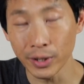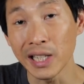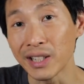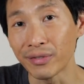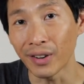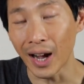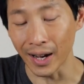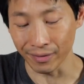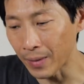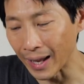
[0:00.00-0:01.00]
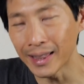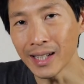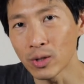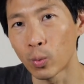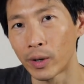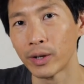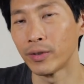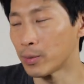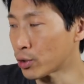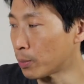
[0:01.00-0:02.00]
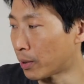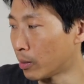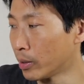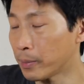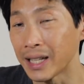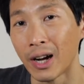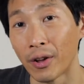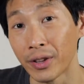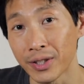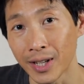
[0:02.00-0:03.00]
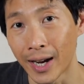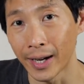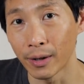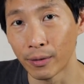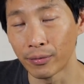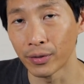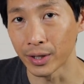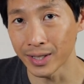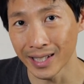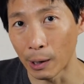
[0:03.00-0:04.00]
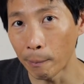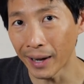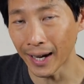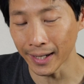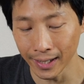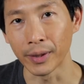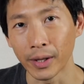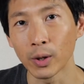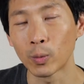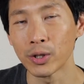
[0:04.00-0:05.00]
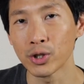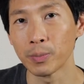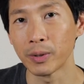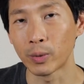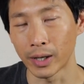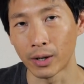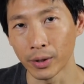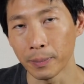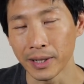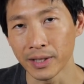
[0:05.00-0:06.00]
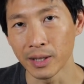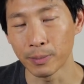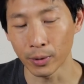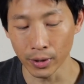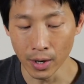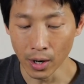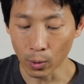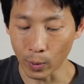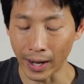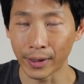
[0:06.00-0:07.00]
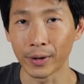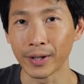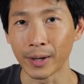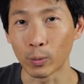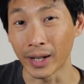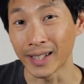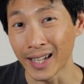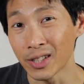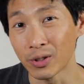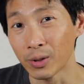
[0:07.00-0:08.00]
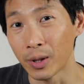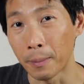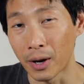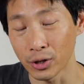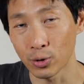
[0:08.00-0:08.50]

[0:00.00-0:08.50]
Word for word: T5. At least one of them should probably be on the side of the cell pack. Another one should be right on the PC board rather than right next to the MOS